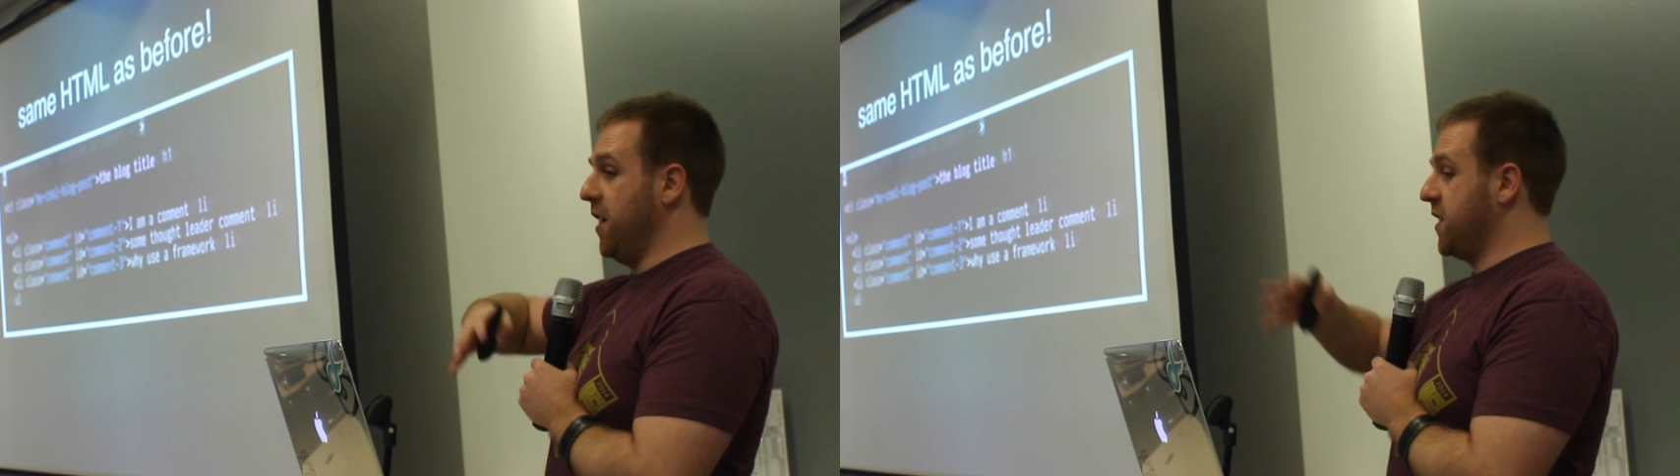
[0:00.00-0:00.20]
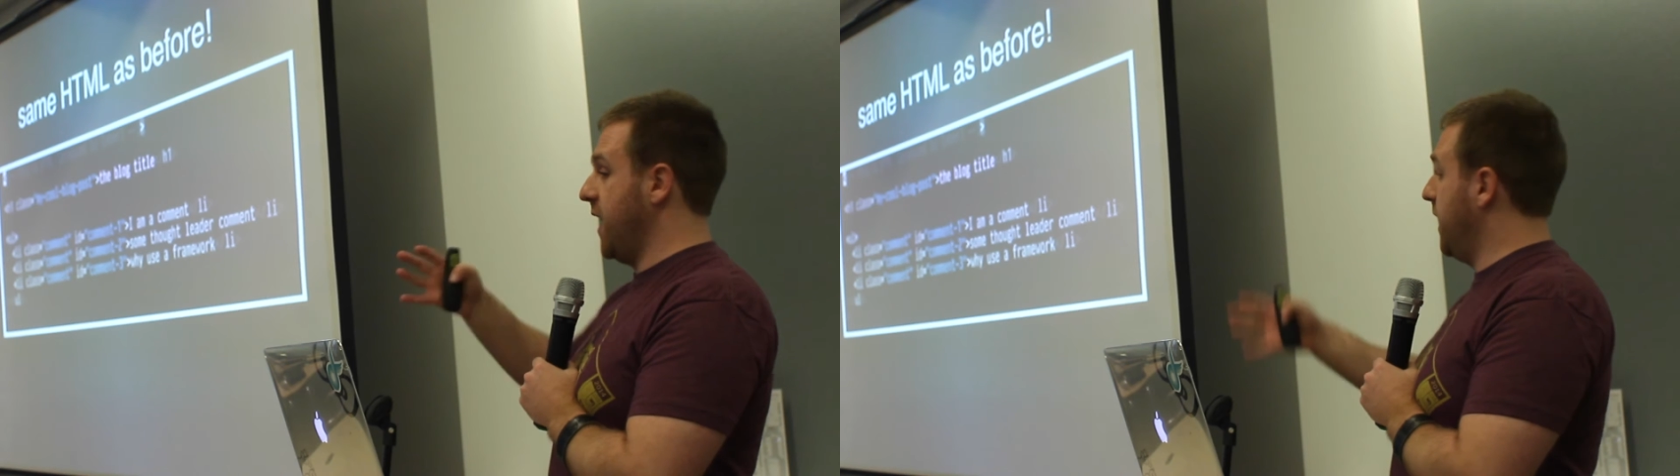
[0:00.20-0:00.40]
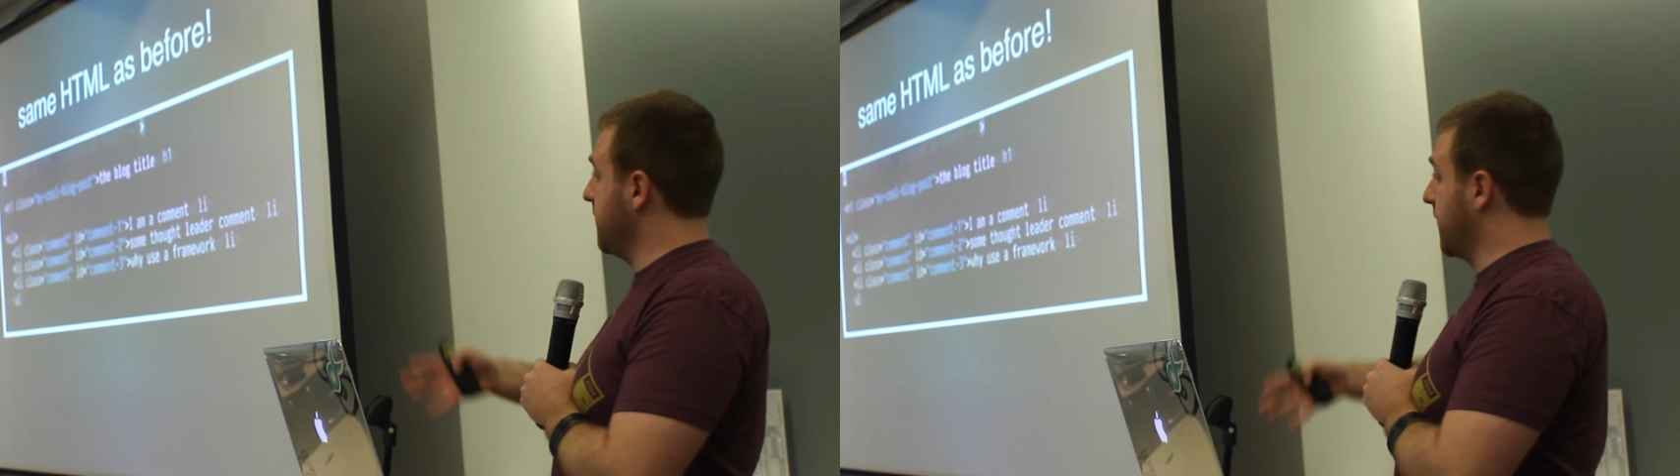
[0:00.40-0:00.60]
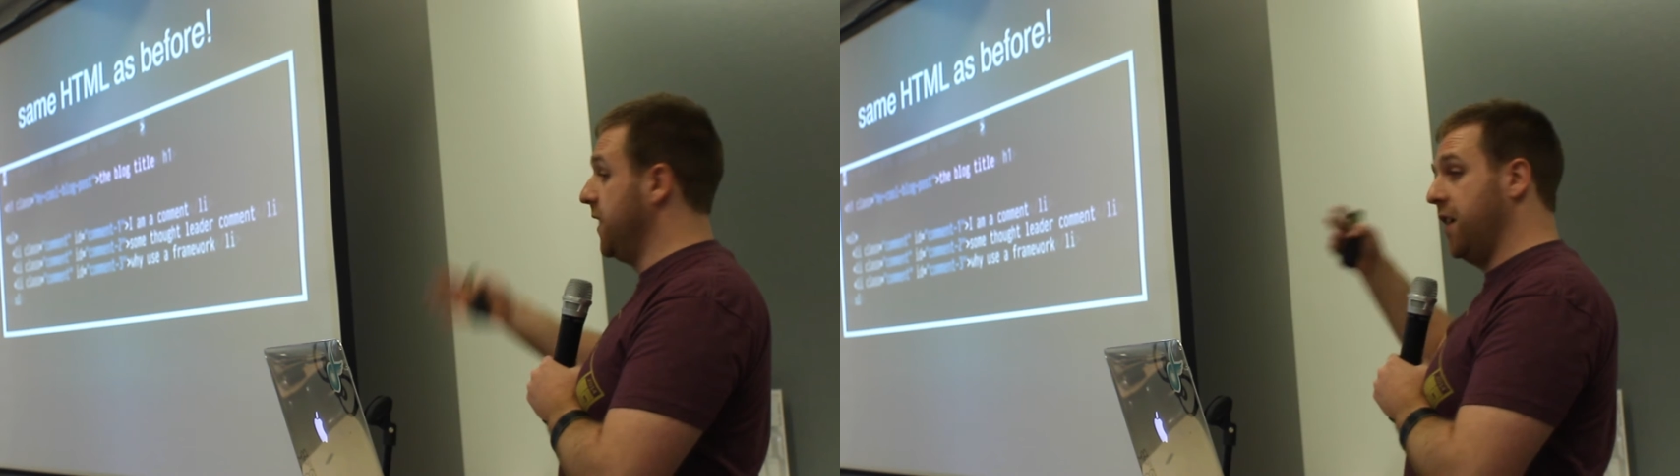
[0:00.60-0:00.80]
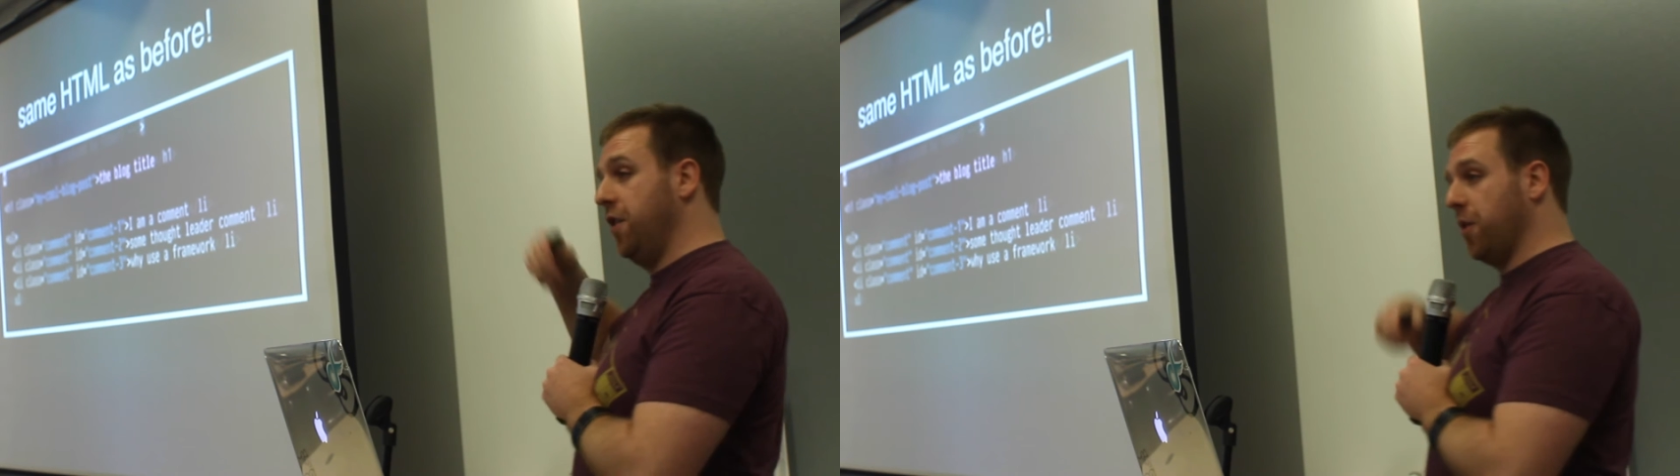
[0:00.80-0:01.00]
the designer
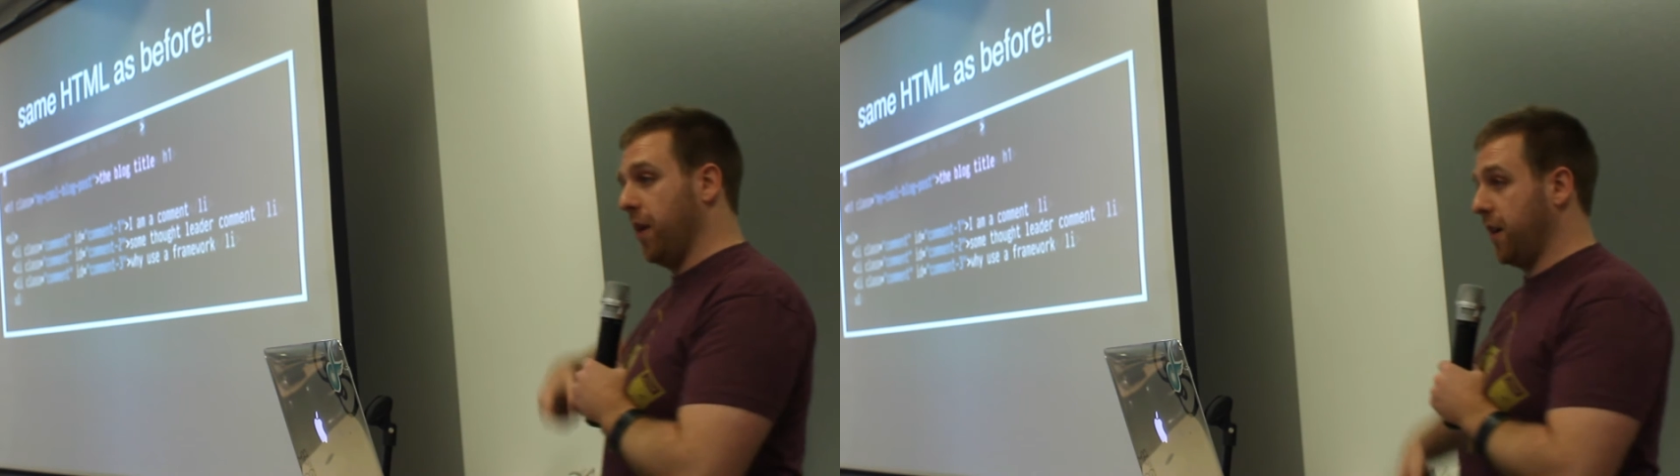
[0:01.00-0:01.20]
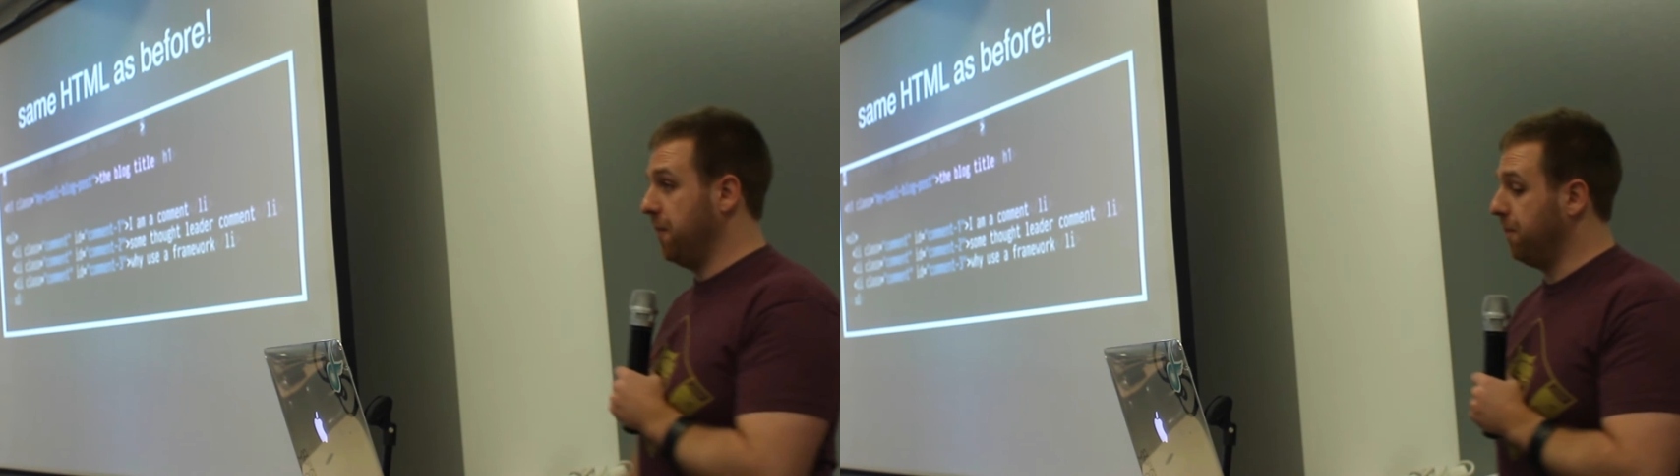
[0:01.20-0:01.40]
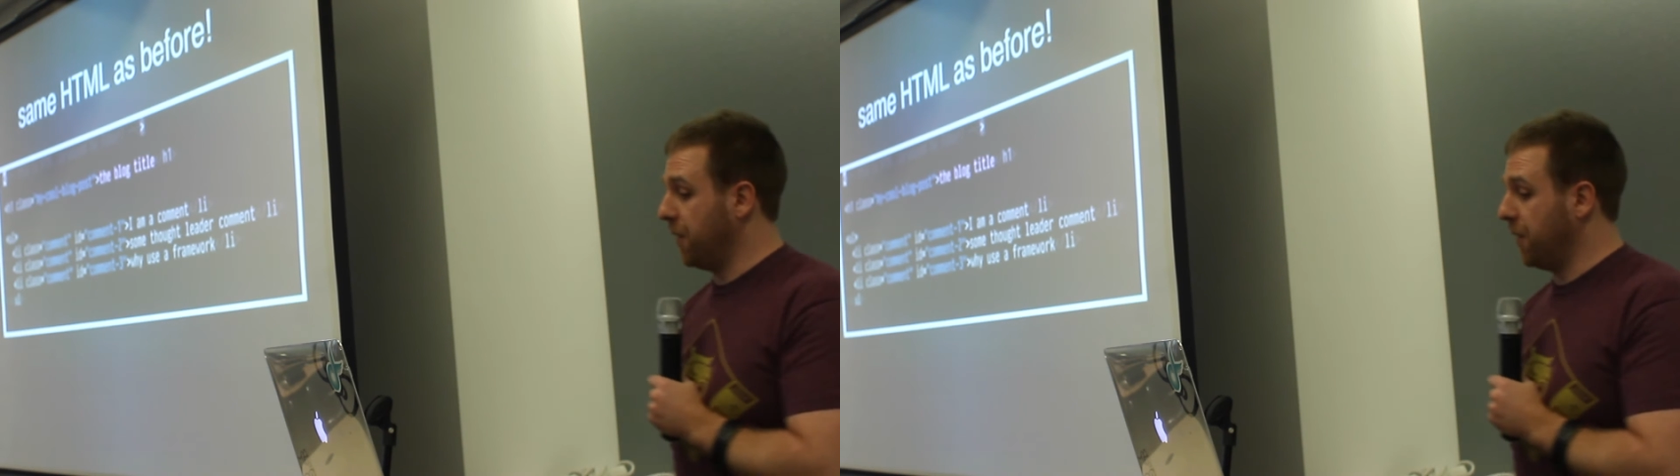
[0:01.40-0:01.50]
styles continue to